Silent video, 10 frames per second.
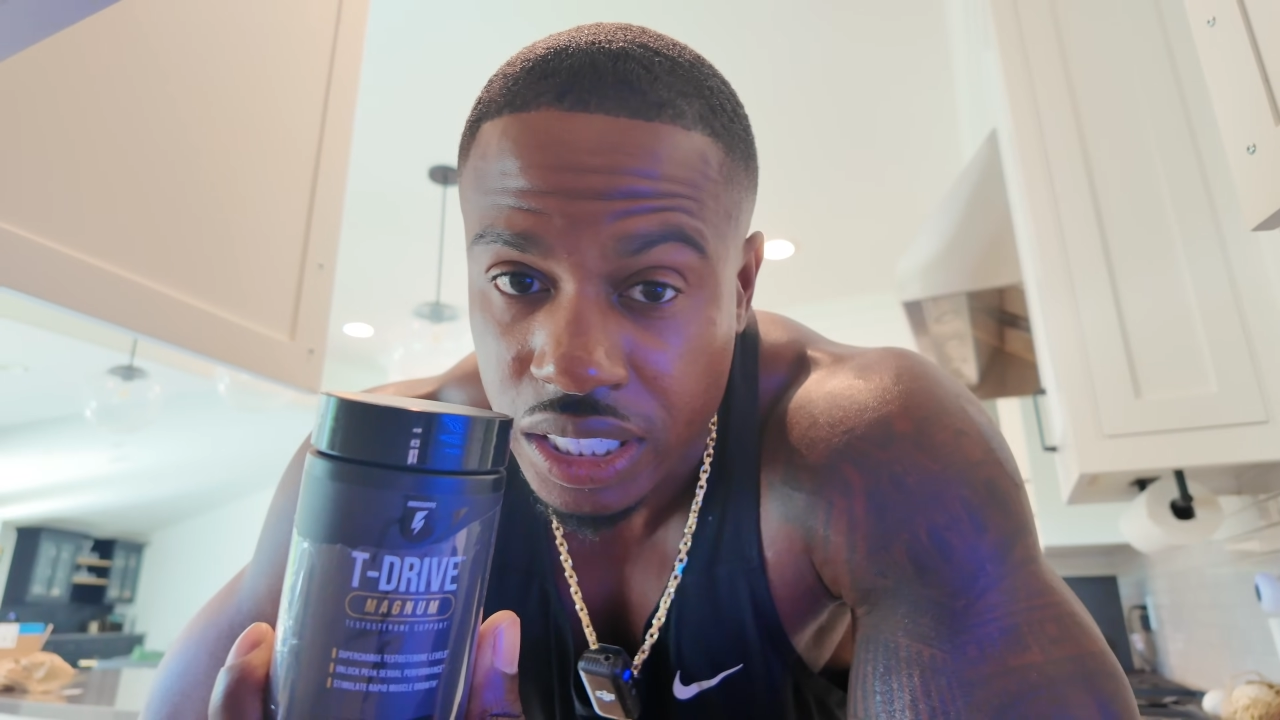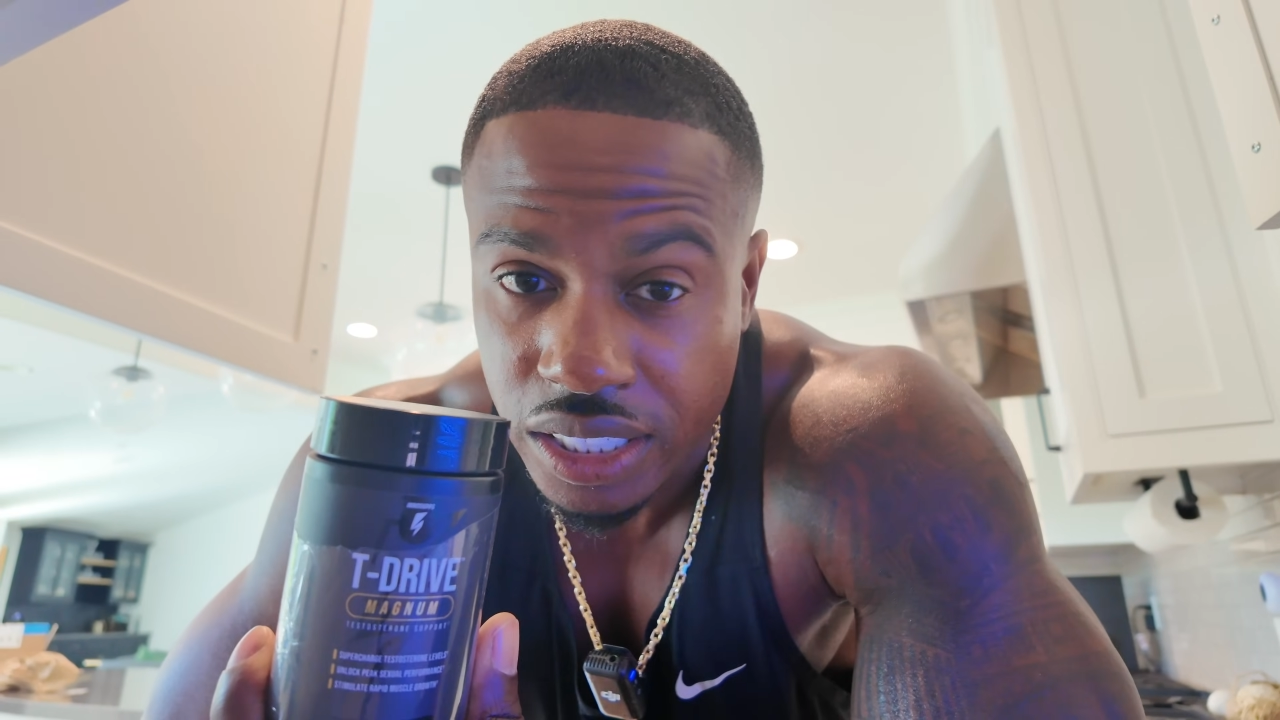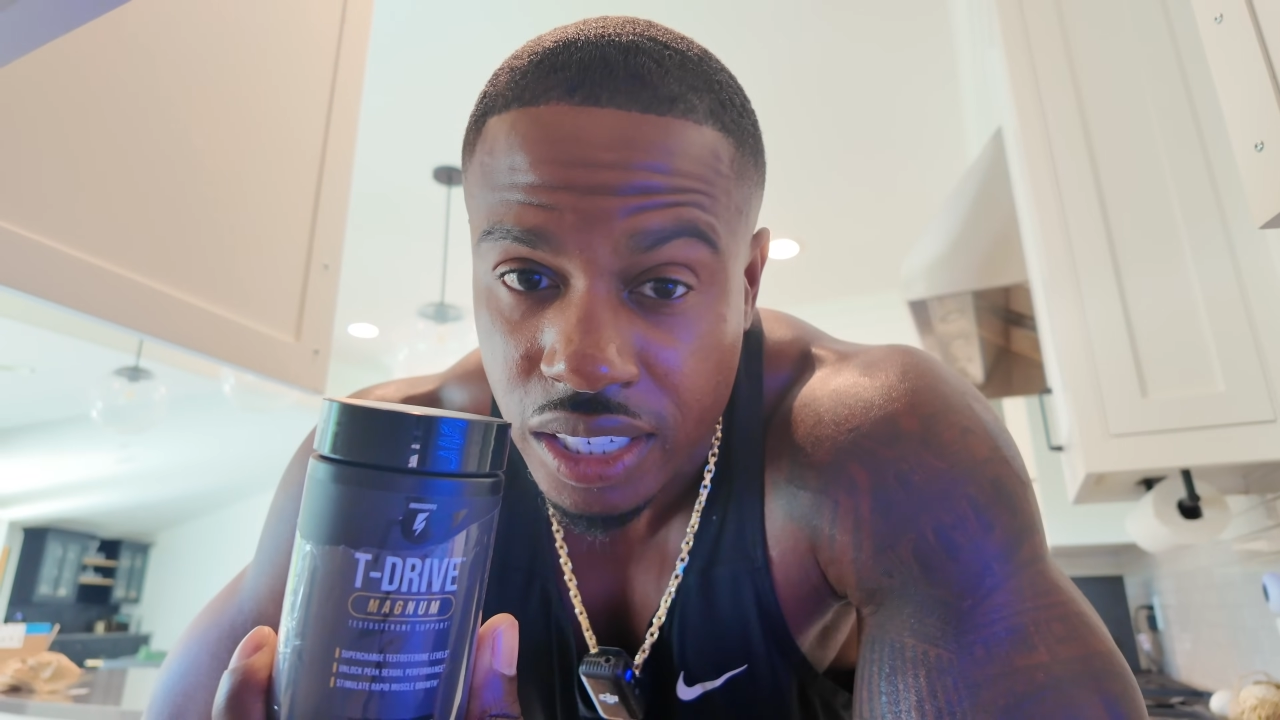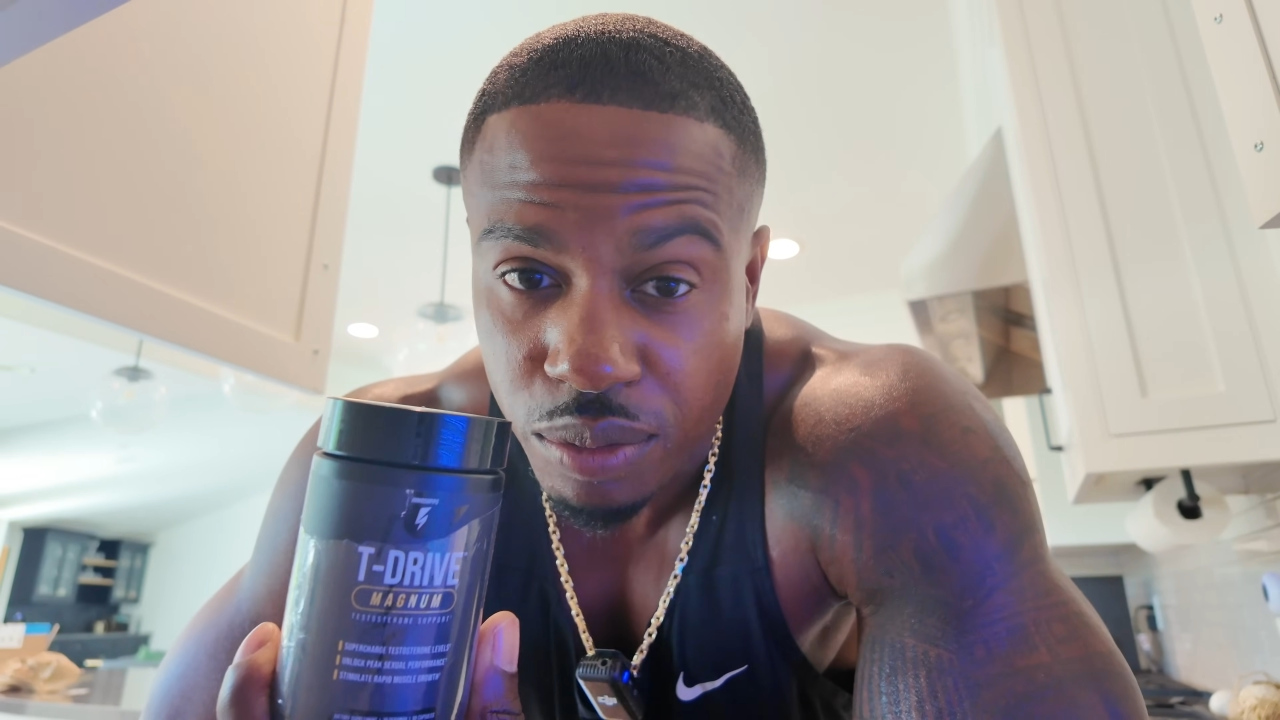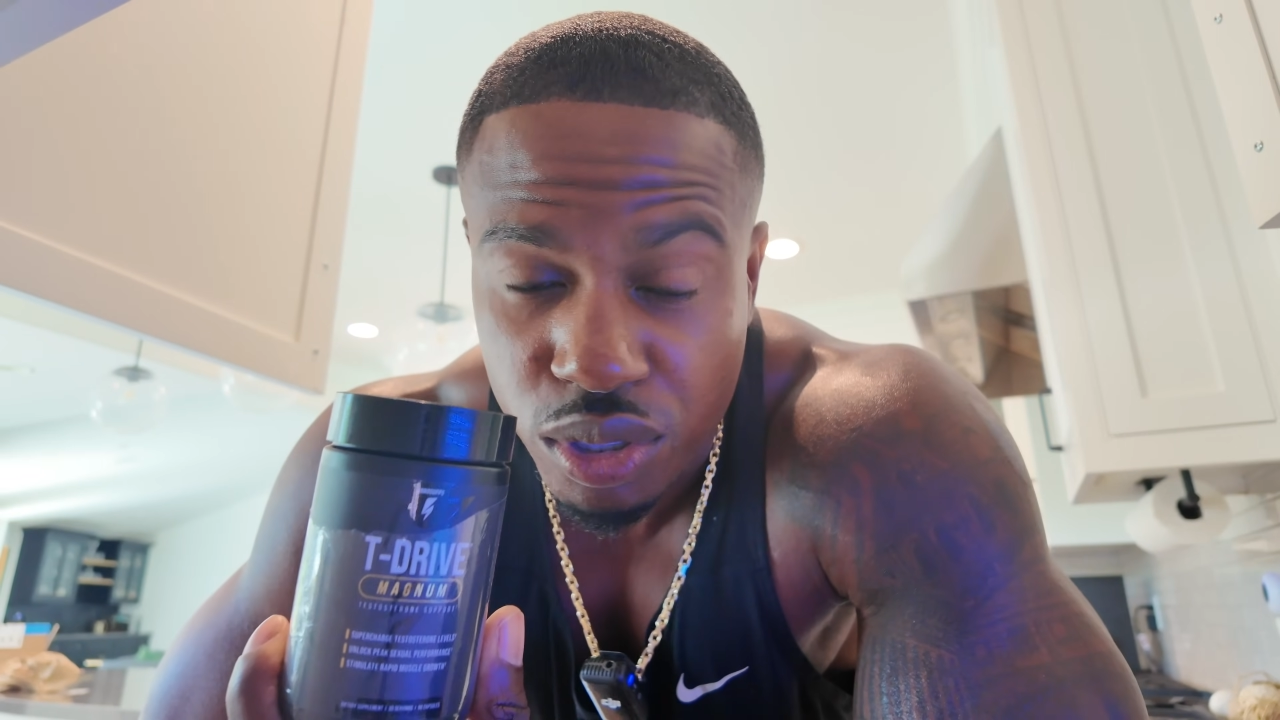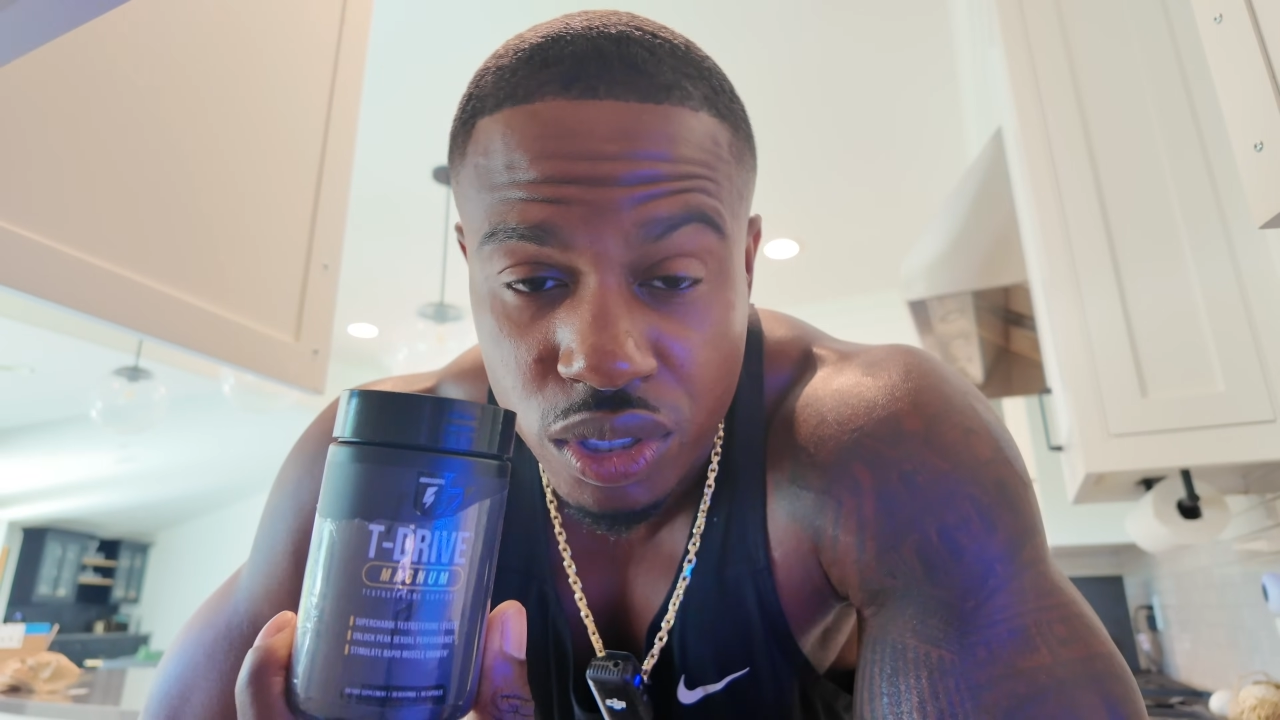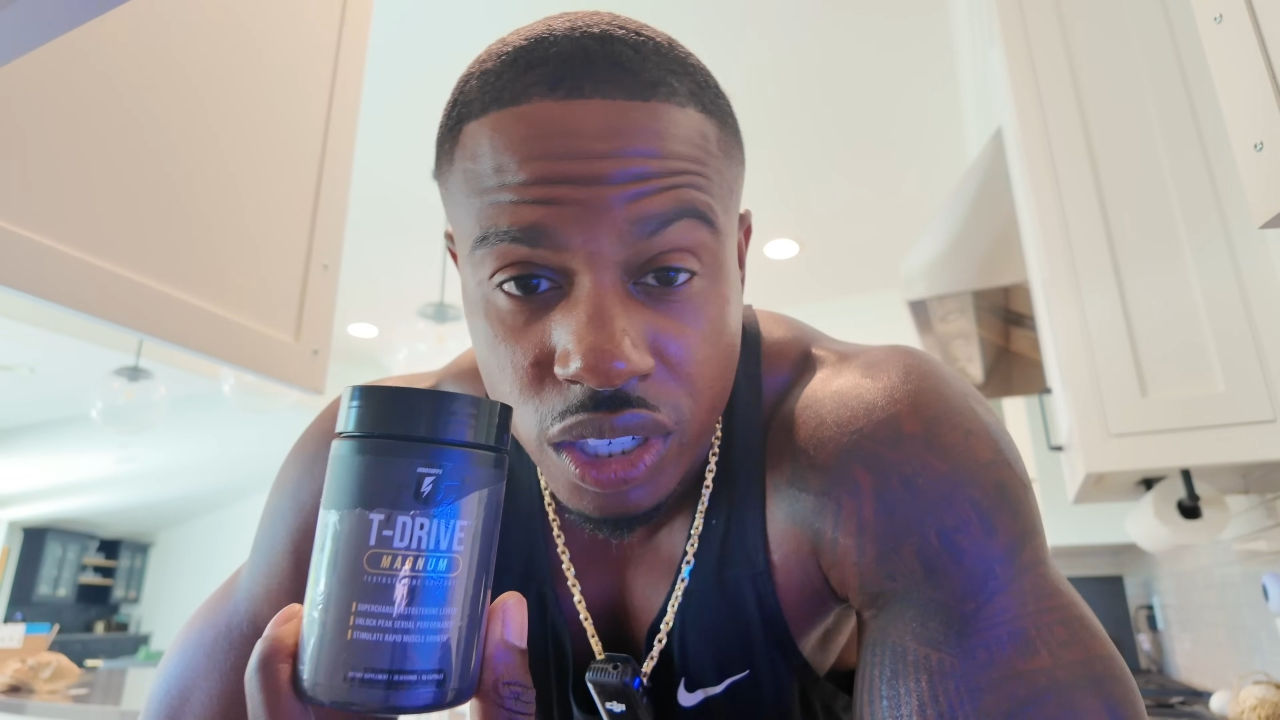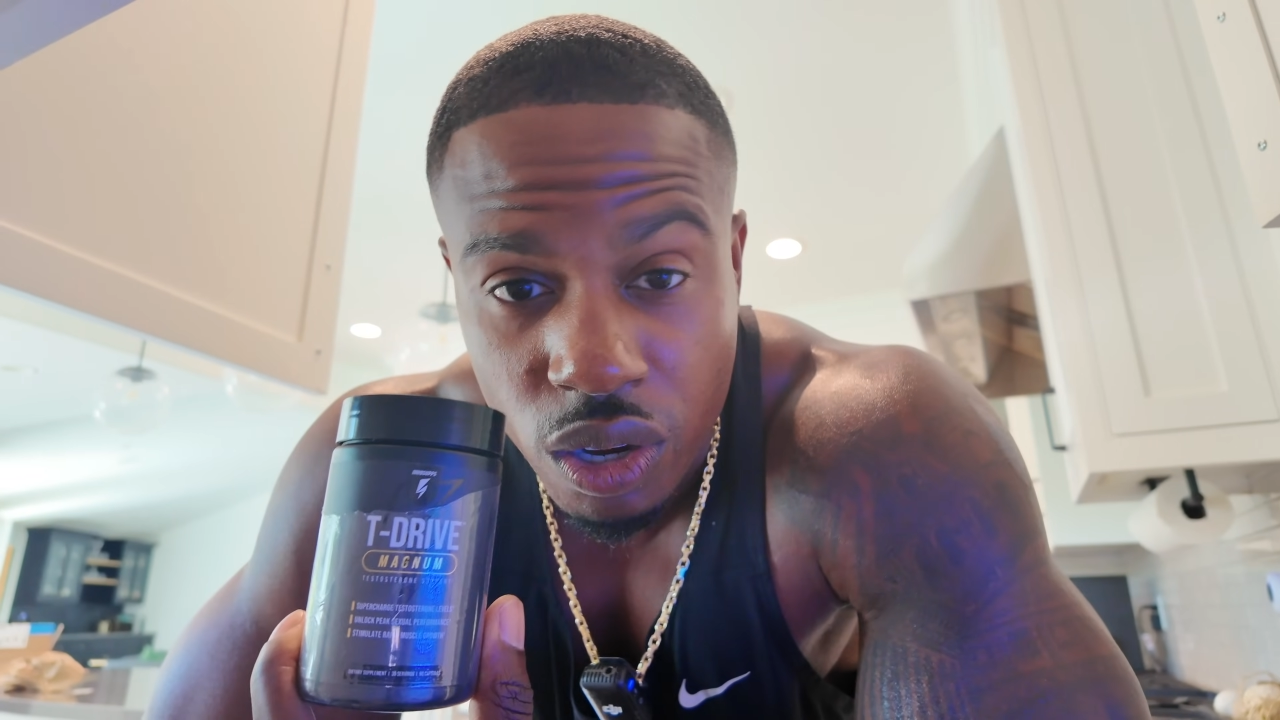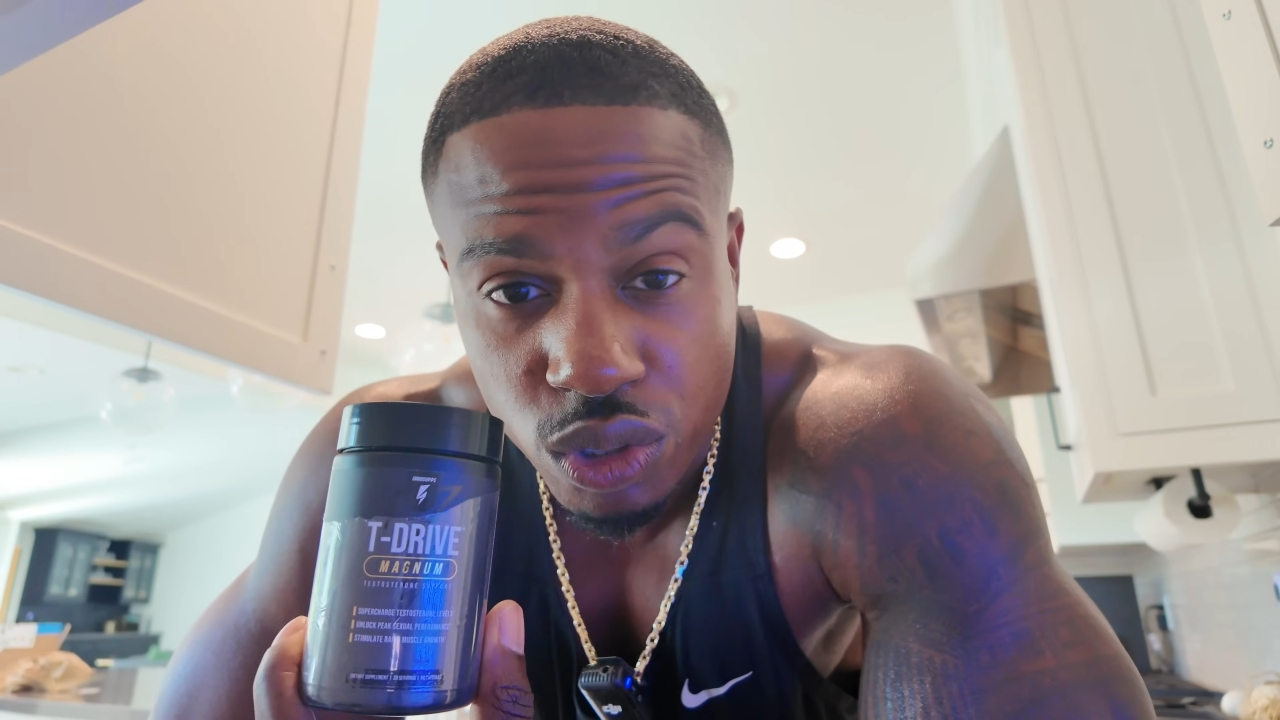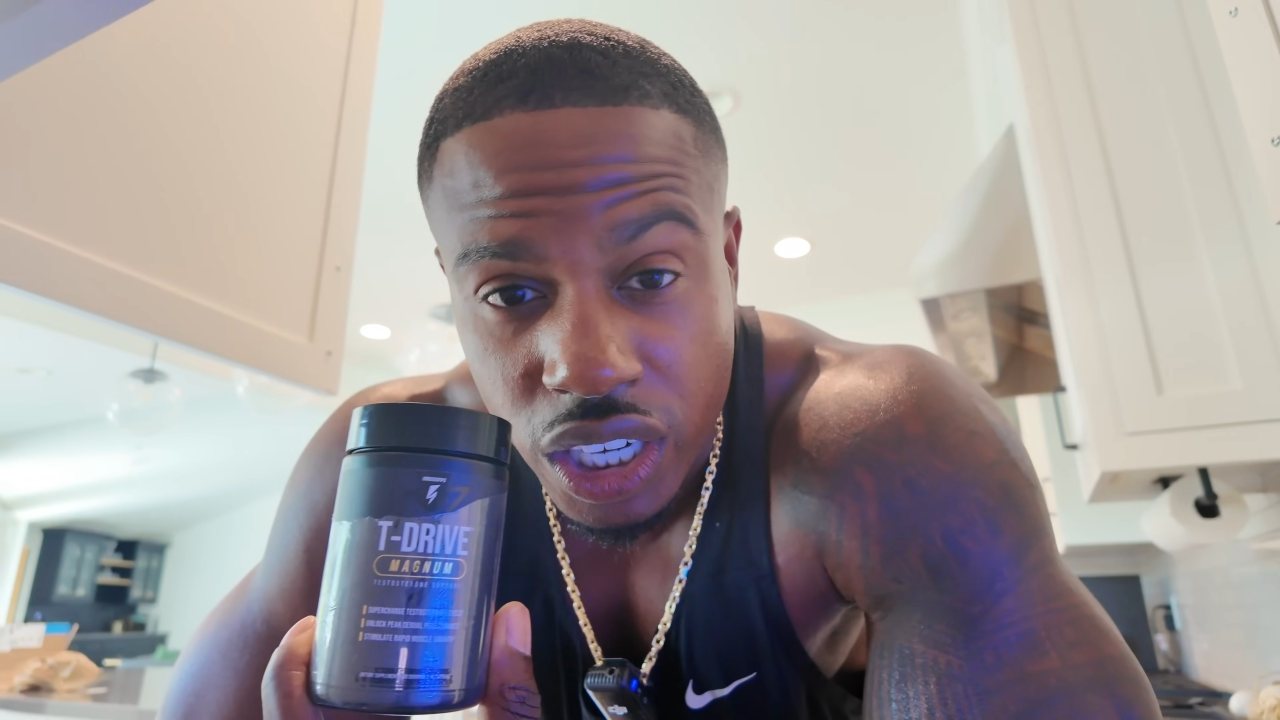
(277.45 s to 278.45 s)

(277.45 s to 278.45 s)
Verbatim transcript: these subs so you can go